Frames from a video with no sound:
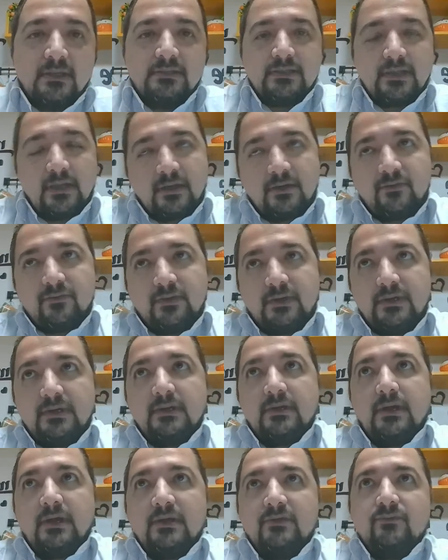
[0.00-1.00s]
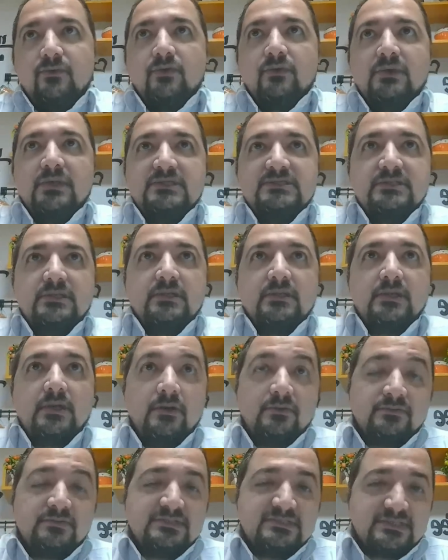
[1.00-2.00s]
Now I work as a
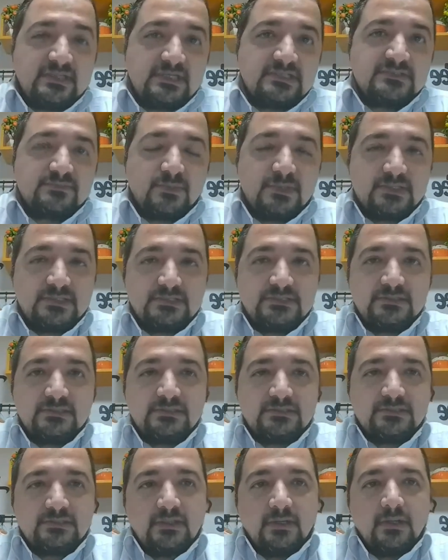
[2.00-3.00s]
country sales manager